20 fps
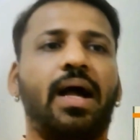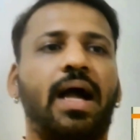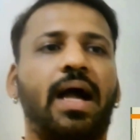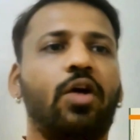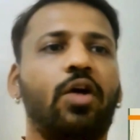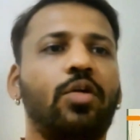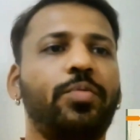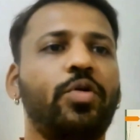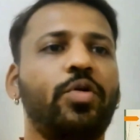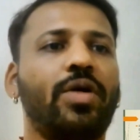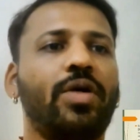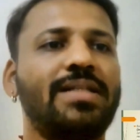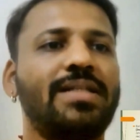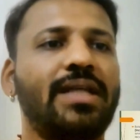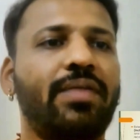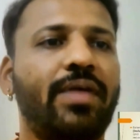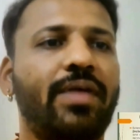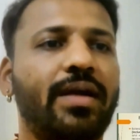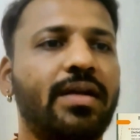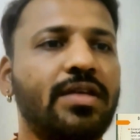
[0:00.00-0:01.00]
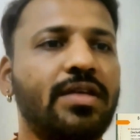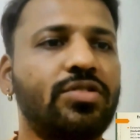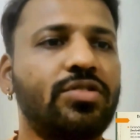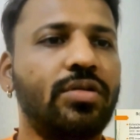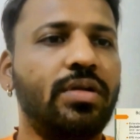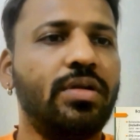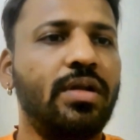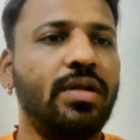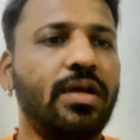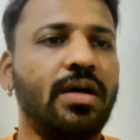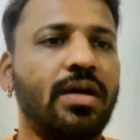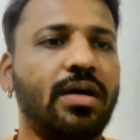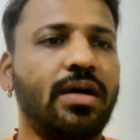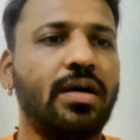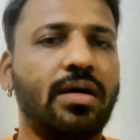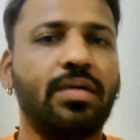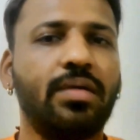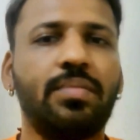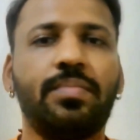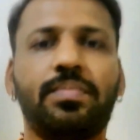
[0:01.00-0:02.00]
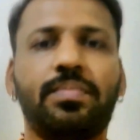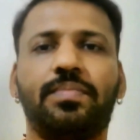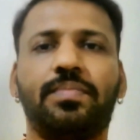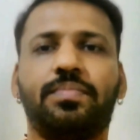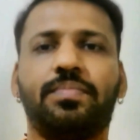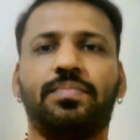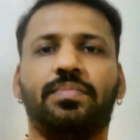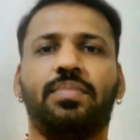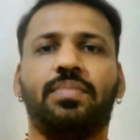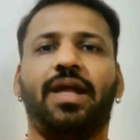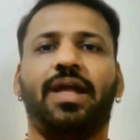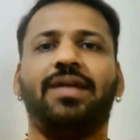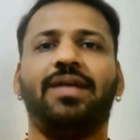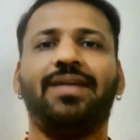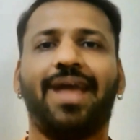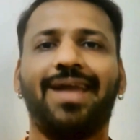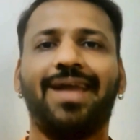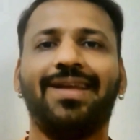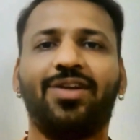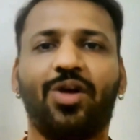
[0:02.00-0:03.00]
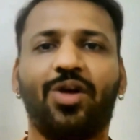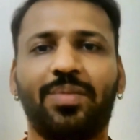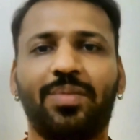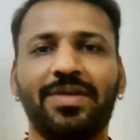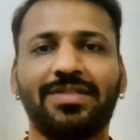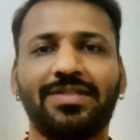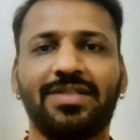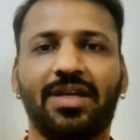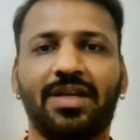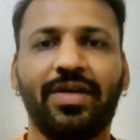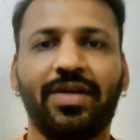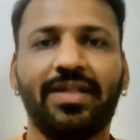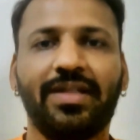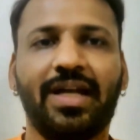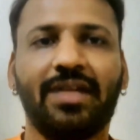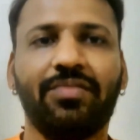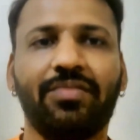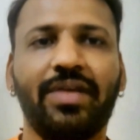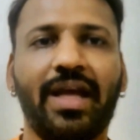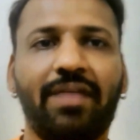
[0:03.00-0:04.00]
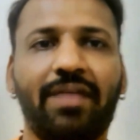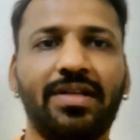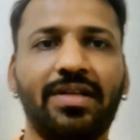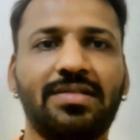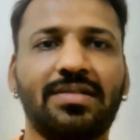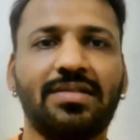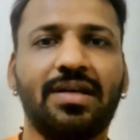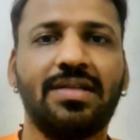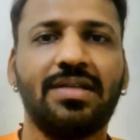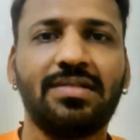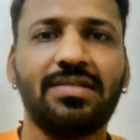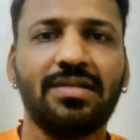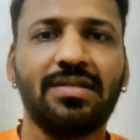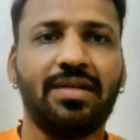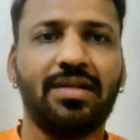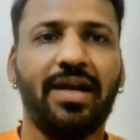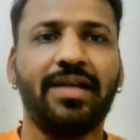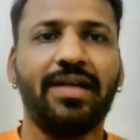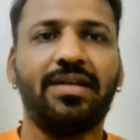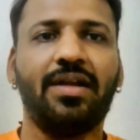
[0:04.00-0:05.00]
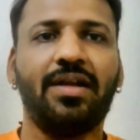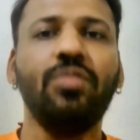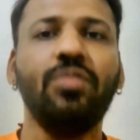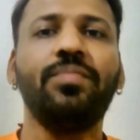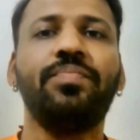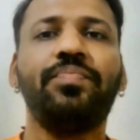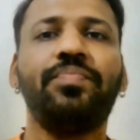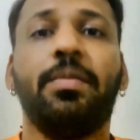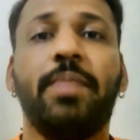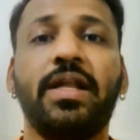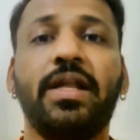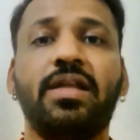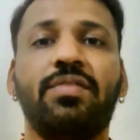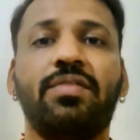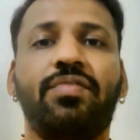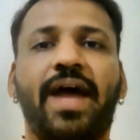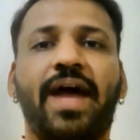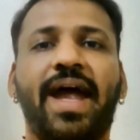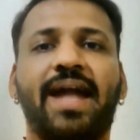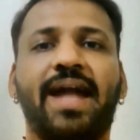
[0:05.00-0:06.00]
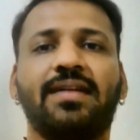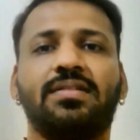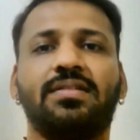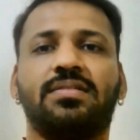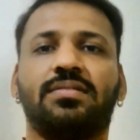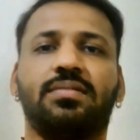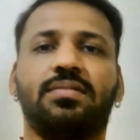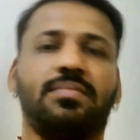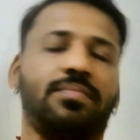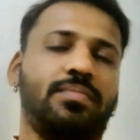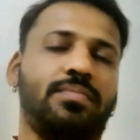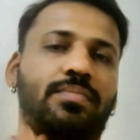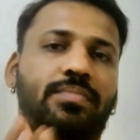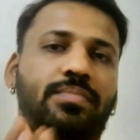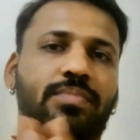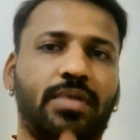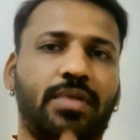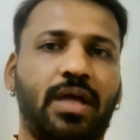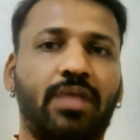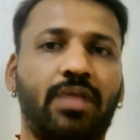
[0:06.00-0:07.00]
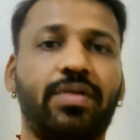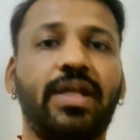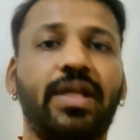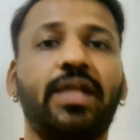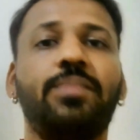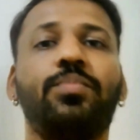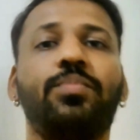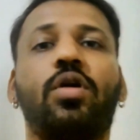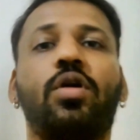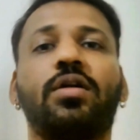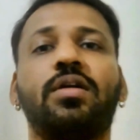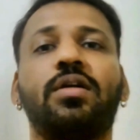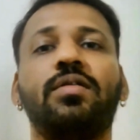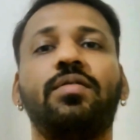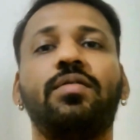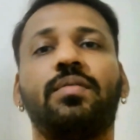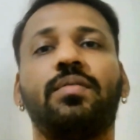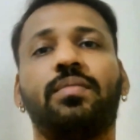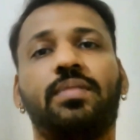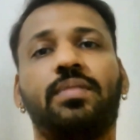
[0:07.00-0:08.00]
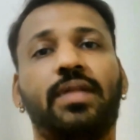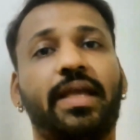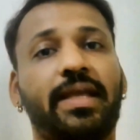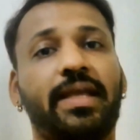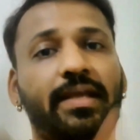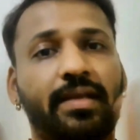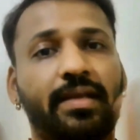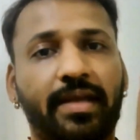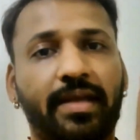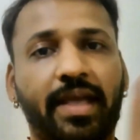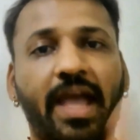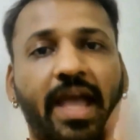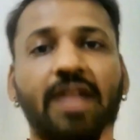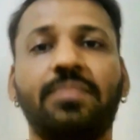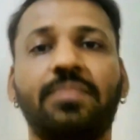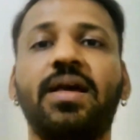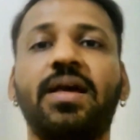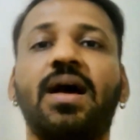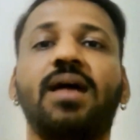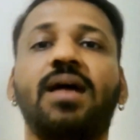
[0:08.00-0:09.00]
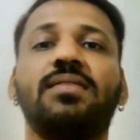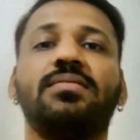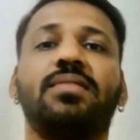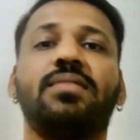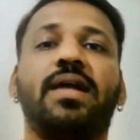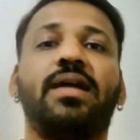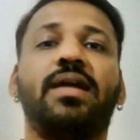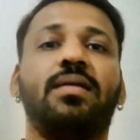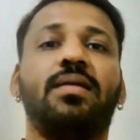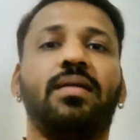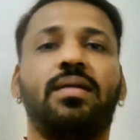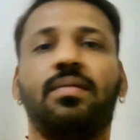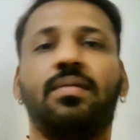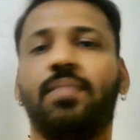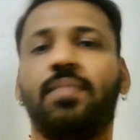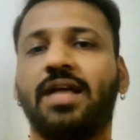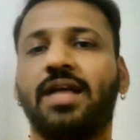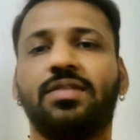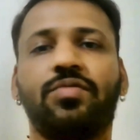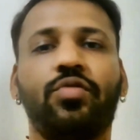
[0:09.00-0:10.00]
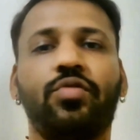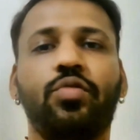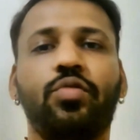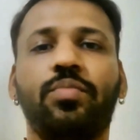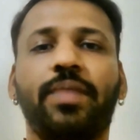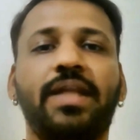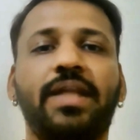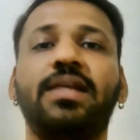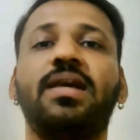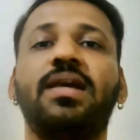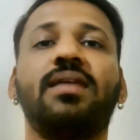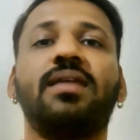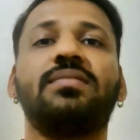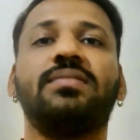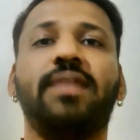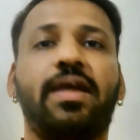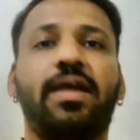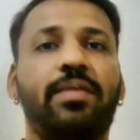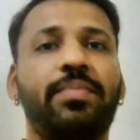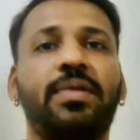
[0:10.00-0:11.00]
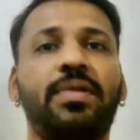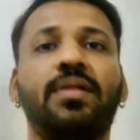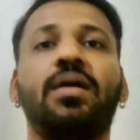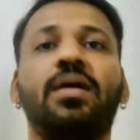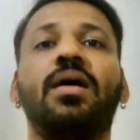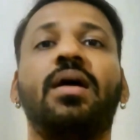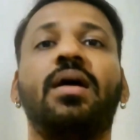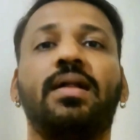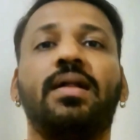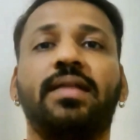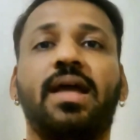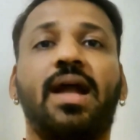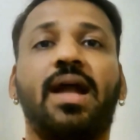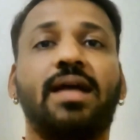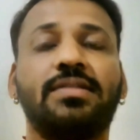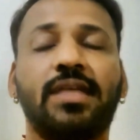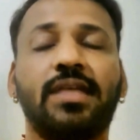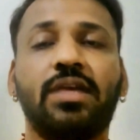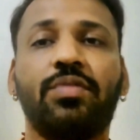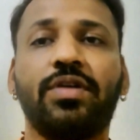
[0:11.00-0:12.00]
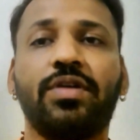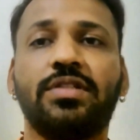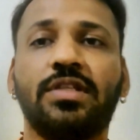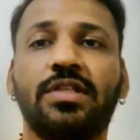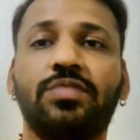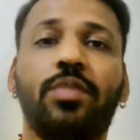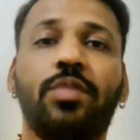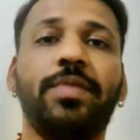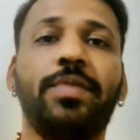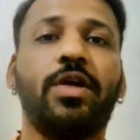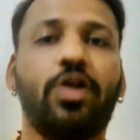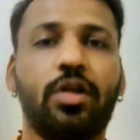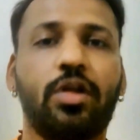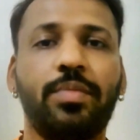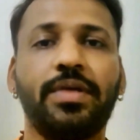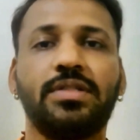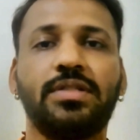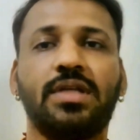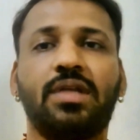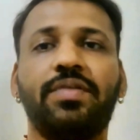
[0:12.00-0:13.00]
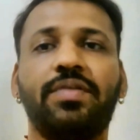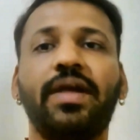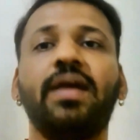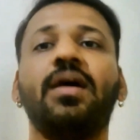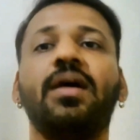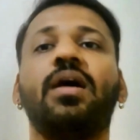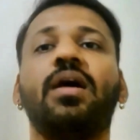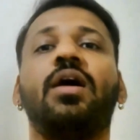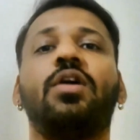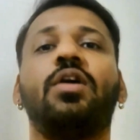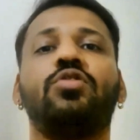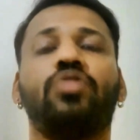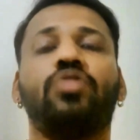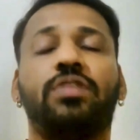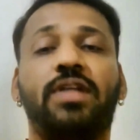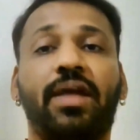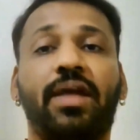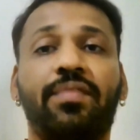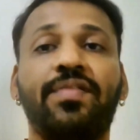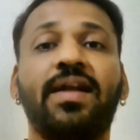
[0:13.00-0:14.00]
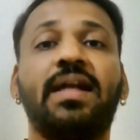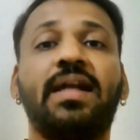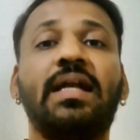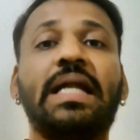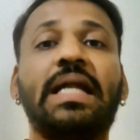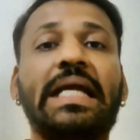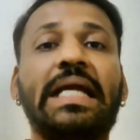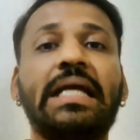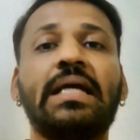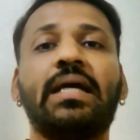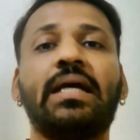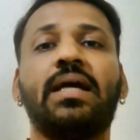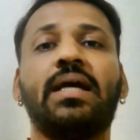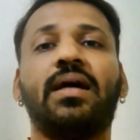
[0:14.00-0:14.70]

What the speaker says: I hope you guys have understood the entire economic survey that we have discussed right now. Many facts are very important. They can be asked, and in last few many years they're asking questions from economic survey. So definitely